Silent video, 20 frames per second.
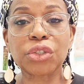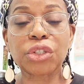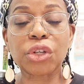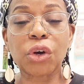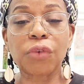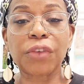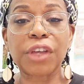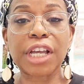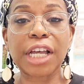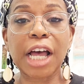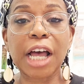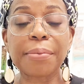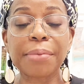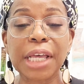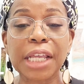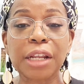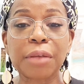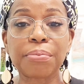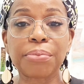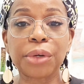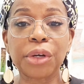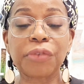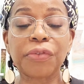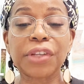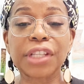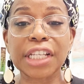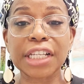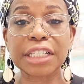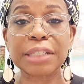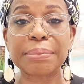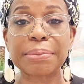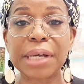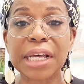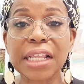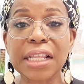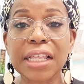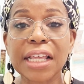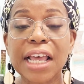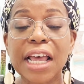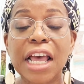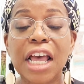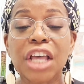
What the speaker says: So if you come in and book for this month,